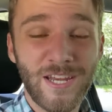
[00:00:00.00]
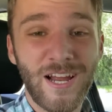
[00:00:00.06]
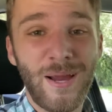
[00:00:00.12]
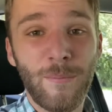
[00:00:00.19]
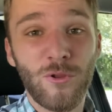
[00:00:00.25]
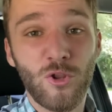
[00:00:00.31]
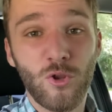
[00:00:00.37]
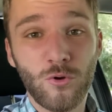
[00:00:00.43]

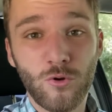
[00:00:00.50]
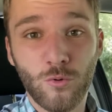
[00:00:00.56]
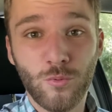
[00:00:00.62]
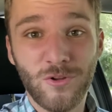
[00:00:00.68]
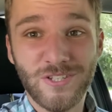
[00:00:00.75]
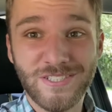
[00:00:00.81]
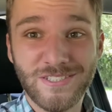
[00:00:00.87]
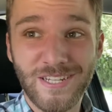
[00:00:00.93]
I'm a local
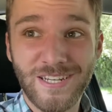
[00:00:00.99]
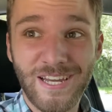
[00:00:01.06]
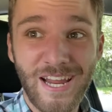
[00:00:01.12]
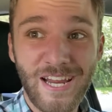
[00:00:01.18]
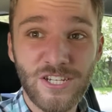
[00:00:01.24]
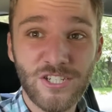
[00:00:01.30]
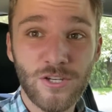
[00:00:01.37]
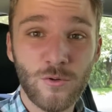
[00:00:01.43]
real estate
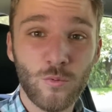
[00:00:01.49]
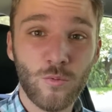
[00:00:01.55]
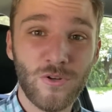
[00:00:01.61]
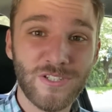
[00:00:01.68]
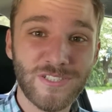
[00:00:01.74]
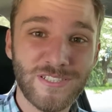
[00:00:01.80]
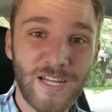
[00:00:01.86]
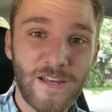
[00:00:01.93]
agent, real
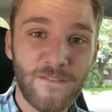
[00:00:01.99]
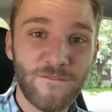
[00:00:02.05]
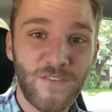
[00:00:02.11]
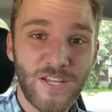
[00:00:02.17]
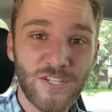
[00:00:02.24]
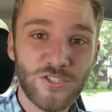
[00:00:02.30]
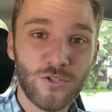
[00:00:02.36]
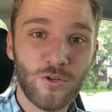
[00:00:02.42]
estate
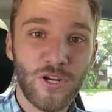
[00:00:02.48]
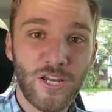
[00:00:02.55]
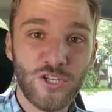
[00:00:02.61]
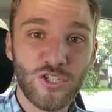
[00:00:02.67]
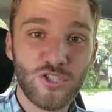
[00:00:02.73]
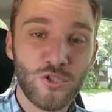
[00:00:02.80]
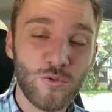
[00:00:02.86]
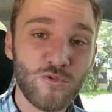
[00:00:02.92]
investor,
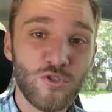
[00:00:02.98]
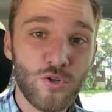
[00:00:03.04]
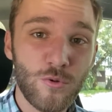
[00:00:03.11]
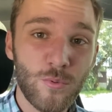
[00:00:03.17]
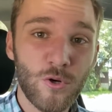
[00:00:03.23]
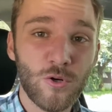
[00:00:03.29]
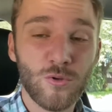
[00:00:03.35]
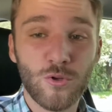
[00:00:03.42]
and
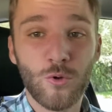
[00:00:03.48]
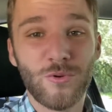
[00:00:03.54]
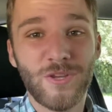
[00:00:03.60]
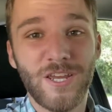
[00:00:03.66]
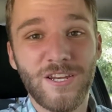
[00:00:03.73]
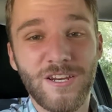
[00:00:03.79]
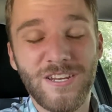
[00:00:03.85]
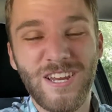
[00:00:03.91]
YouTuber
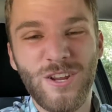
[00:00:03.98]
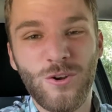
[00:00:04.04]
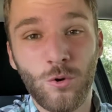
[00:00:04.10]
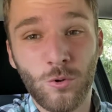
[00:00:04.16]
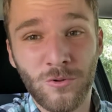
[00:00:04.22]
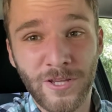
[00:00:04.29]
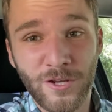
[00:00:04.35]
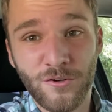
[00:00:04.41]
located in
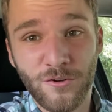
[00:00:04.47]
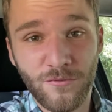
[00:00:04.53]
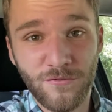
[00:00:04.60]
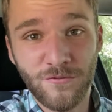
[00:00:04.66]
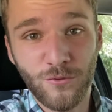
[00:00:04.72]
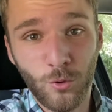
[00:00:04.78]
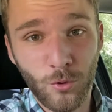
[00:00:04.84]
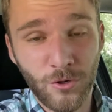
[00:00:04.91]
Orlando,
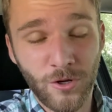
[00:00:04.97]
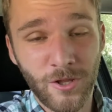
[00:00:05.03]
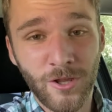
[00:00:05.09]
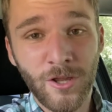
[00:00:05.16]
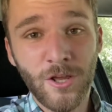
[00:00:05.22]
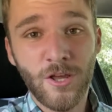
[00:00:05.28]
Florida.